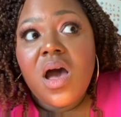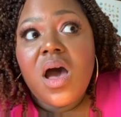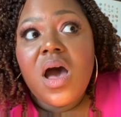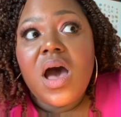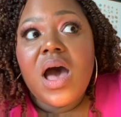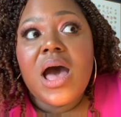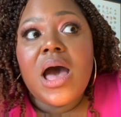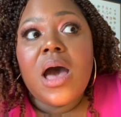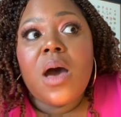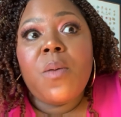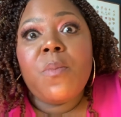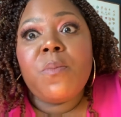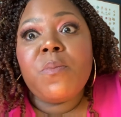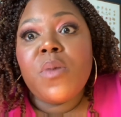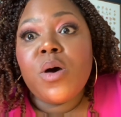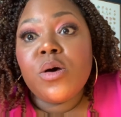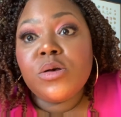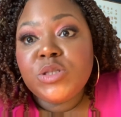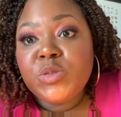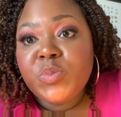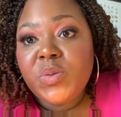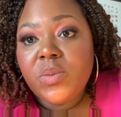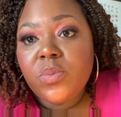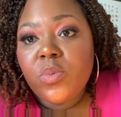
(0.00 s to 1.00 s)

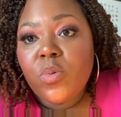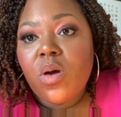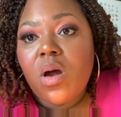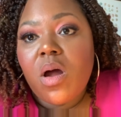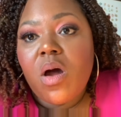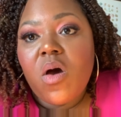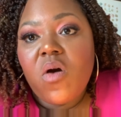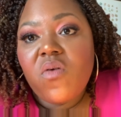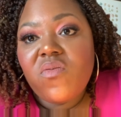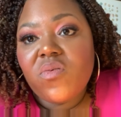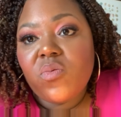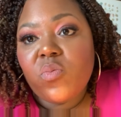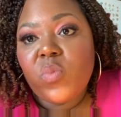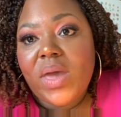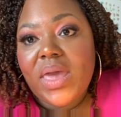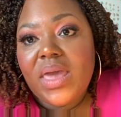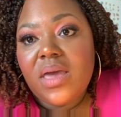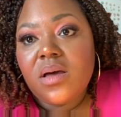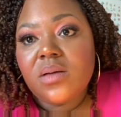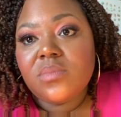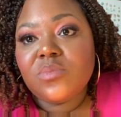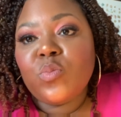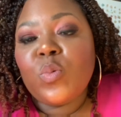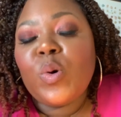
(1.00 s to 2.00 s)
Most people are
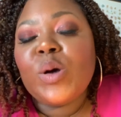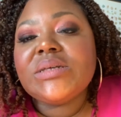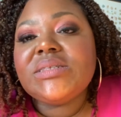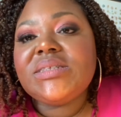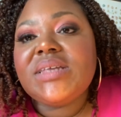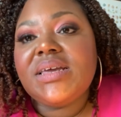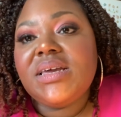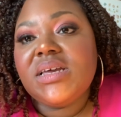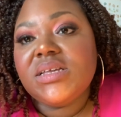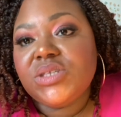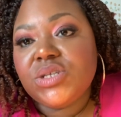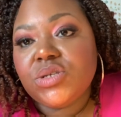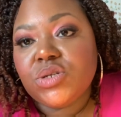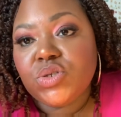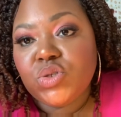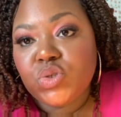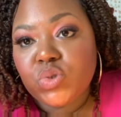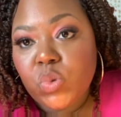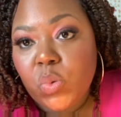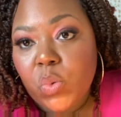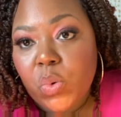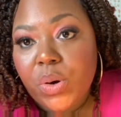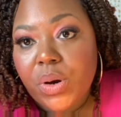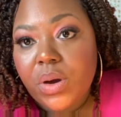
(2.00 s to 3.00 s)
overwhelmed once they get to the
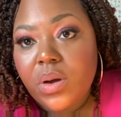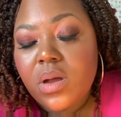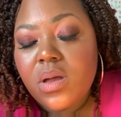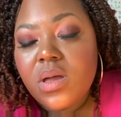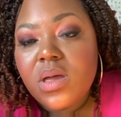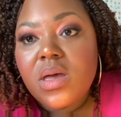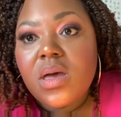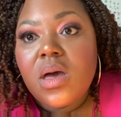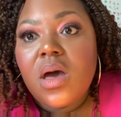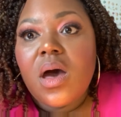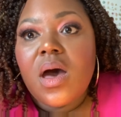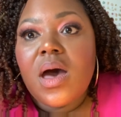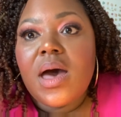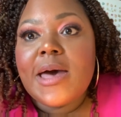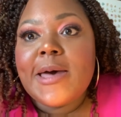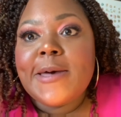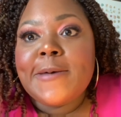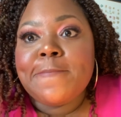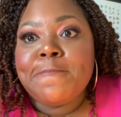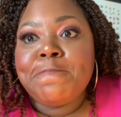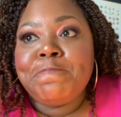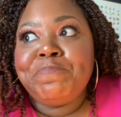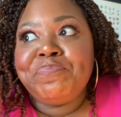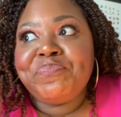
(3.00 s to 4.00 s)
store.
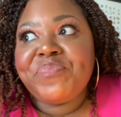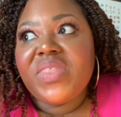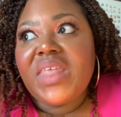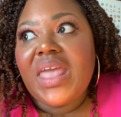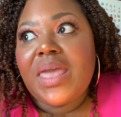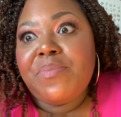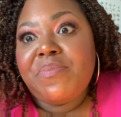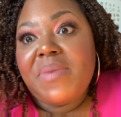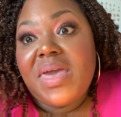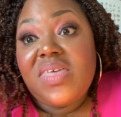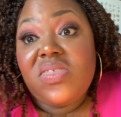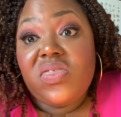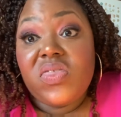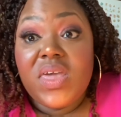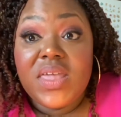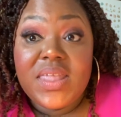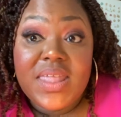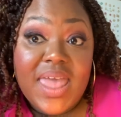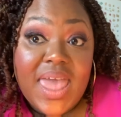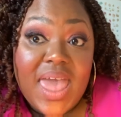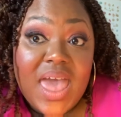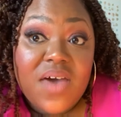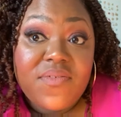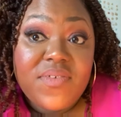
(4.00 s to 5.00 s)
They may think
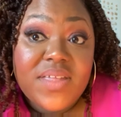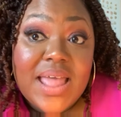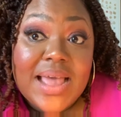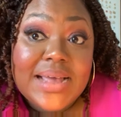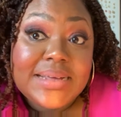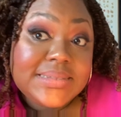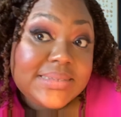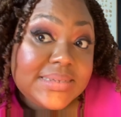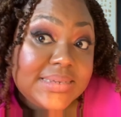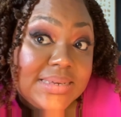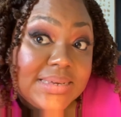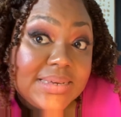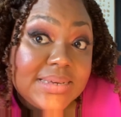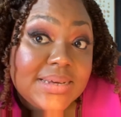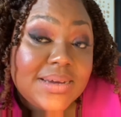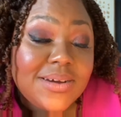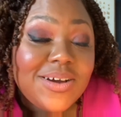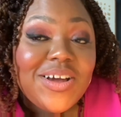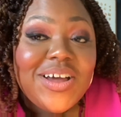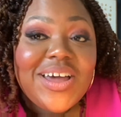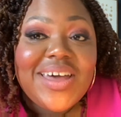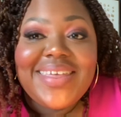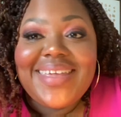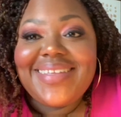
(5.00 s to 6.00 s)
they have an
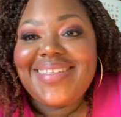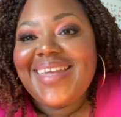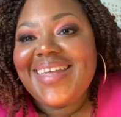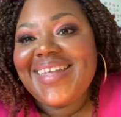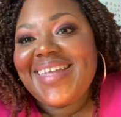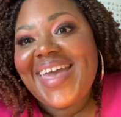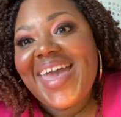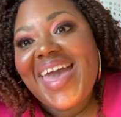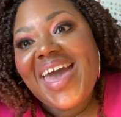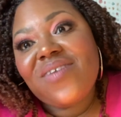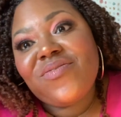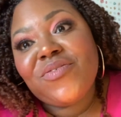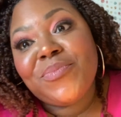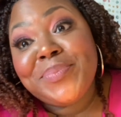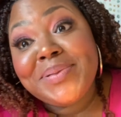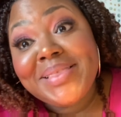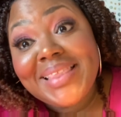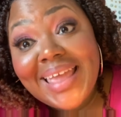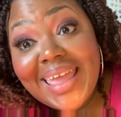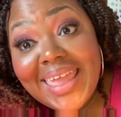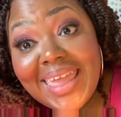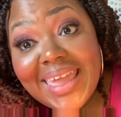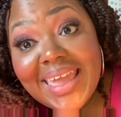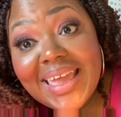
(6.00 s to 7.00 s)
idea, and they think they have a
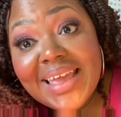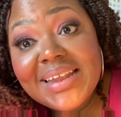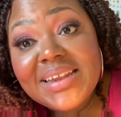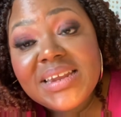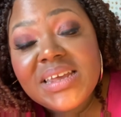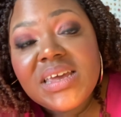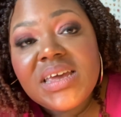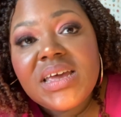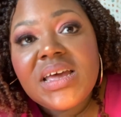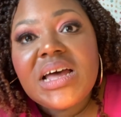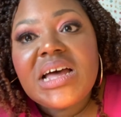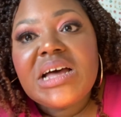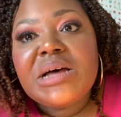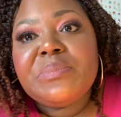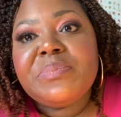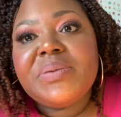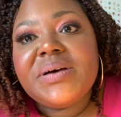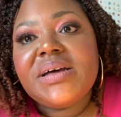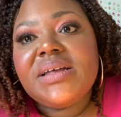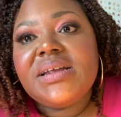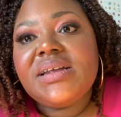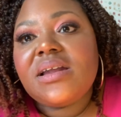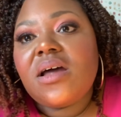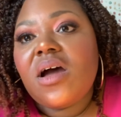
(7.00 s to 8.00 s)
plan,
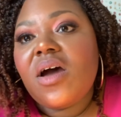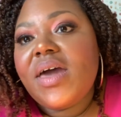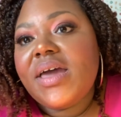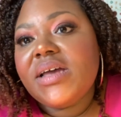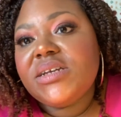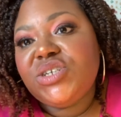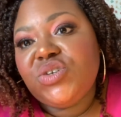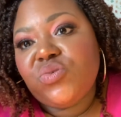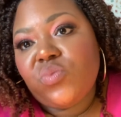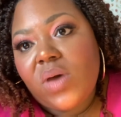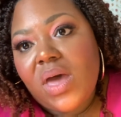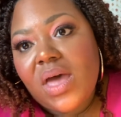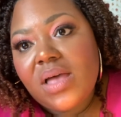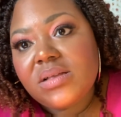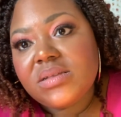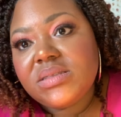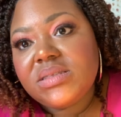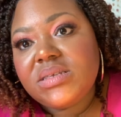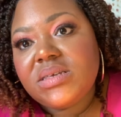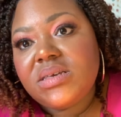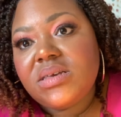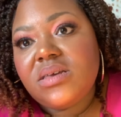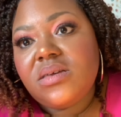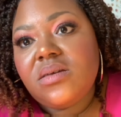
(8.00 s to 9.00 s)
but in all
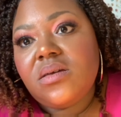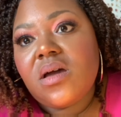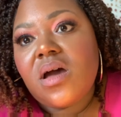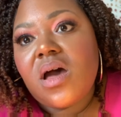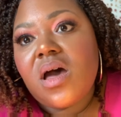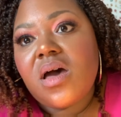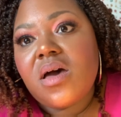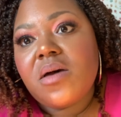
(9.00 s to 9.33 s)
actuality,